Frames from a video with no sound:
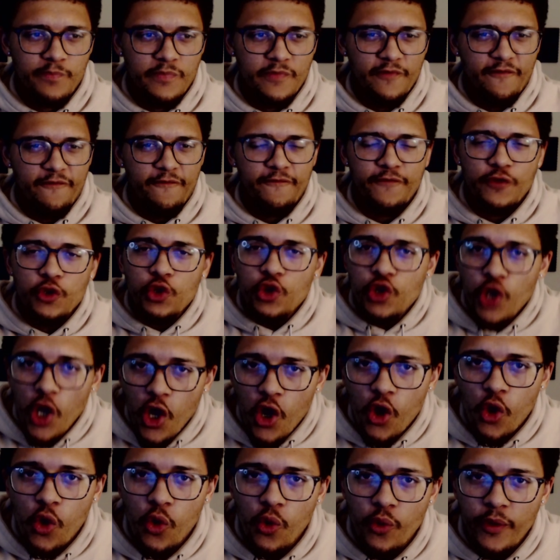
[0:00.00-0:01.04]

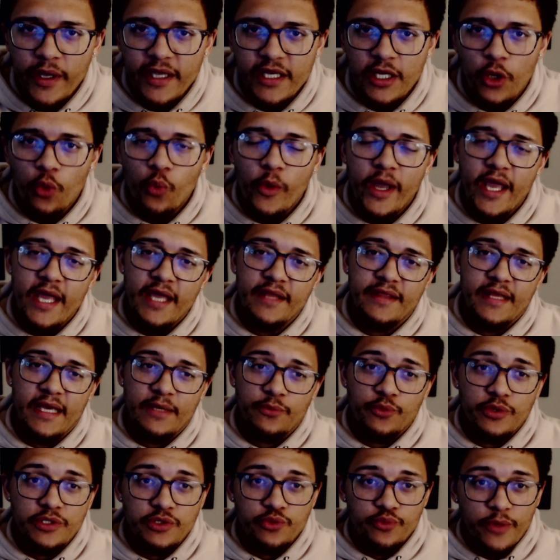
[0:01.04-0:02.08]
flow in a way
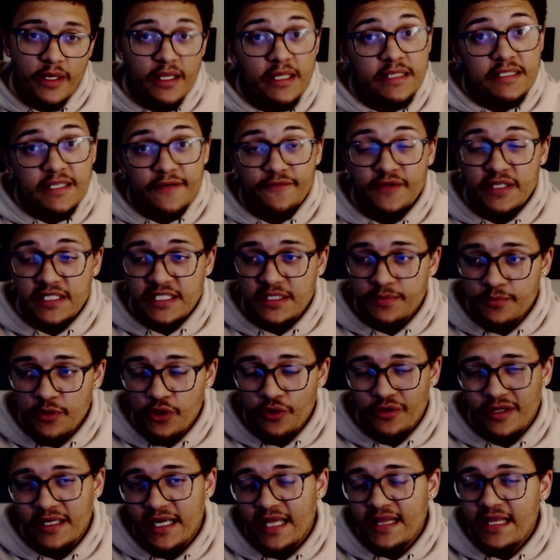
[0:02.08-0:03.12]
that was relatively
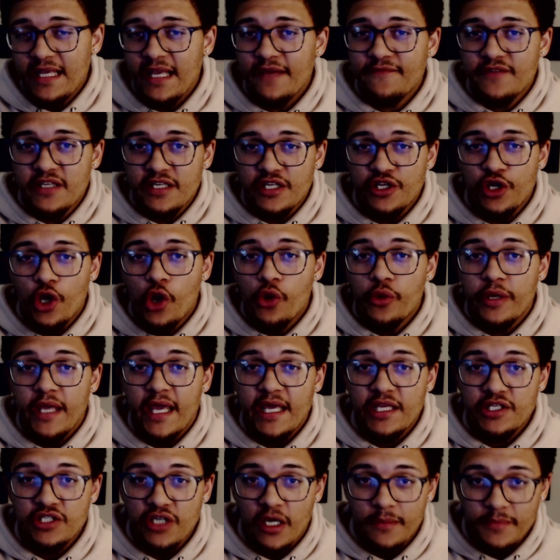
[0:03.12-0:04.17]
smooth. And I think I've done an
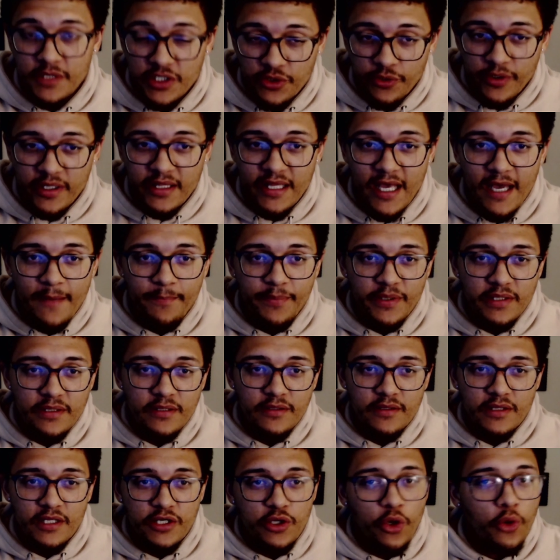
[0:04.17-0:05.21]
okay job doing that.
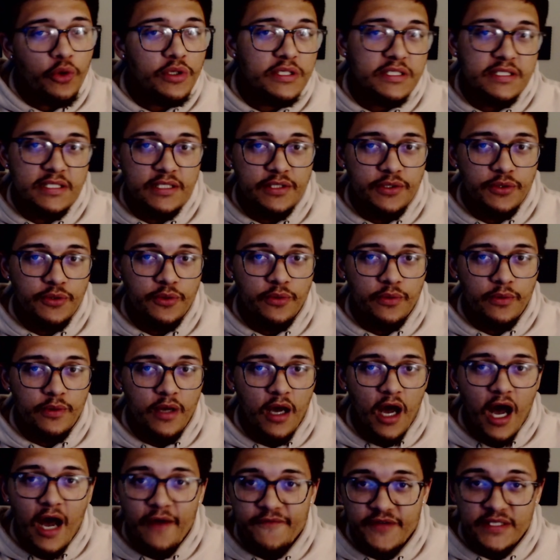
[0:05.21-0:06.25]
But the goal is to
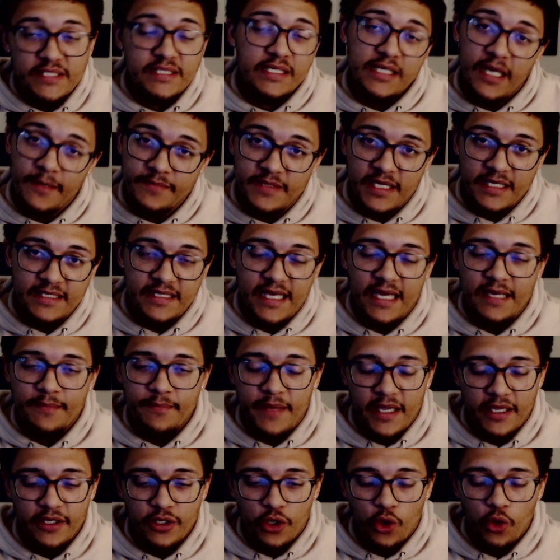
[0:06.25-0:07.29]
obviously update that and
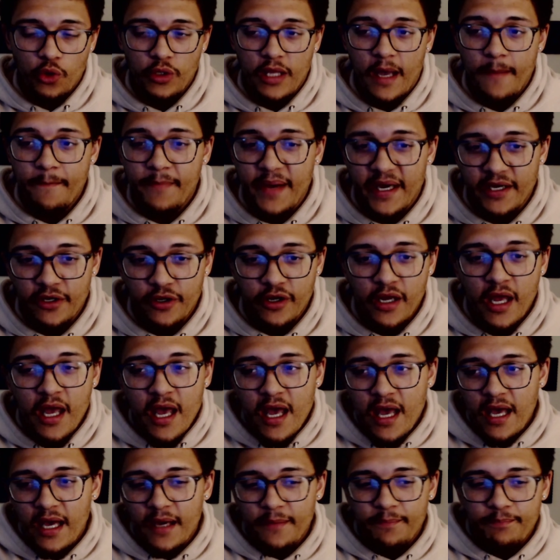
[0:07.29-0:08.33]
make it a whole lot better.
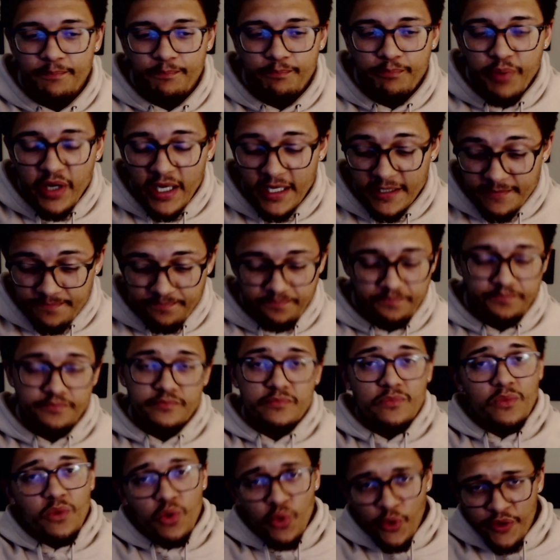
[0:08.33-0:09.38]
Uh, but
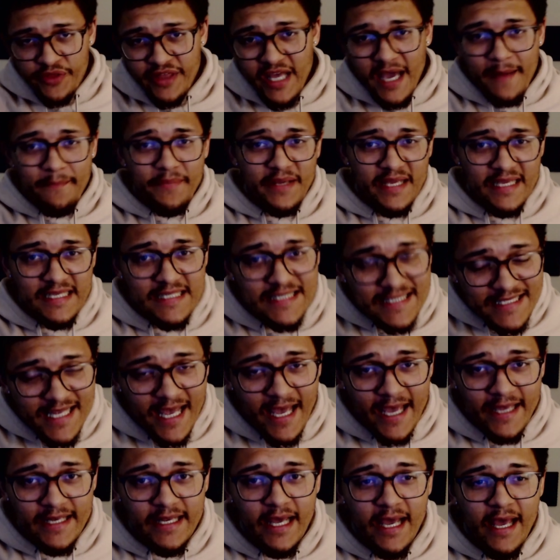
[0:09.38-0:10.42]
with that being
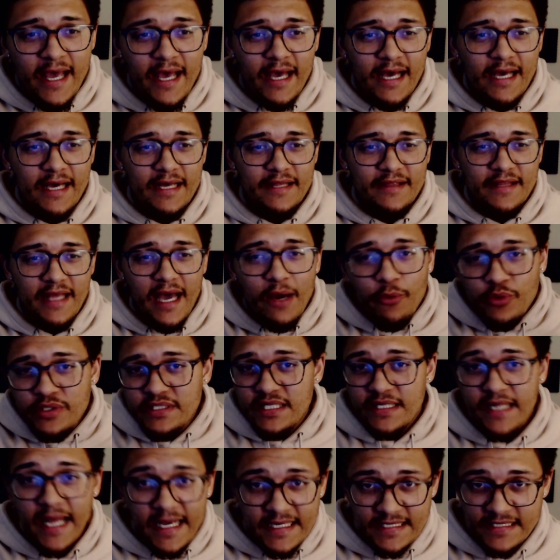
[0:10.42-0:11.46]
said, uh, that was
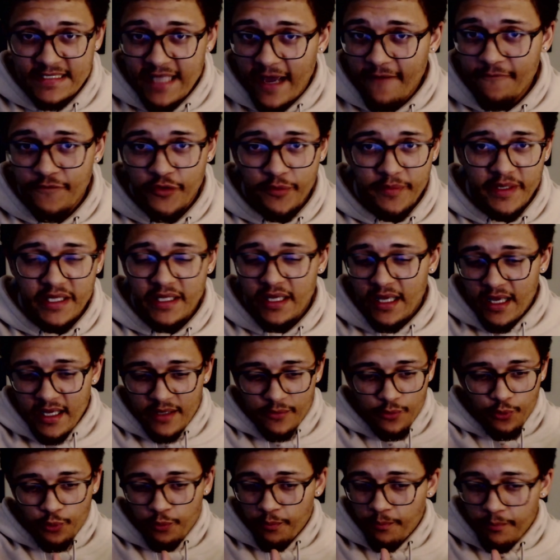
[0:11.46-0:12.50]
the next step for me
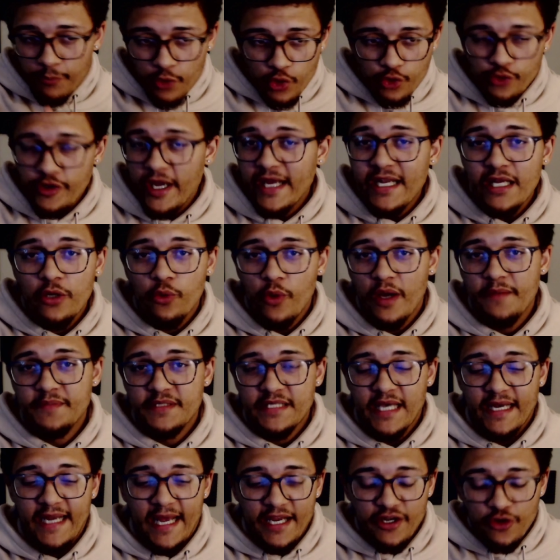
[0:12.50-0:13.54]
creating a
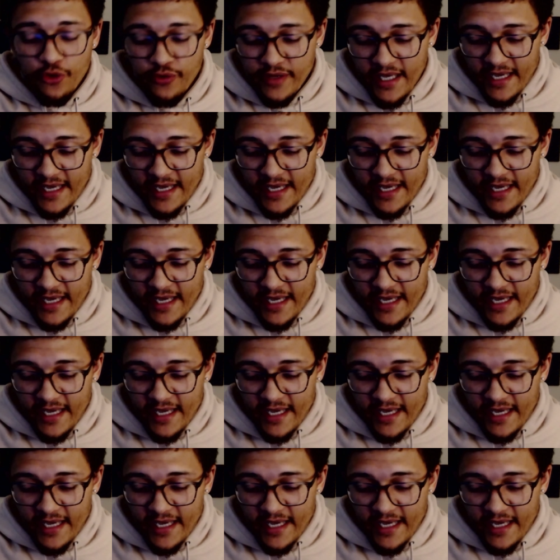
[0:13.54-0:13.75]
website. I knew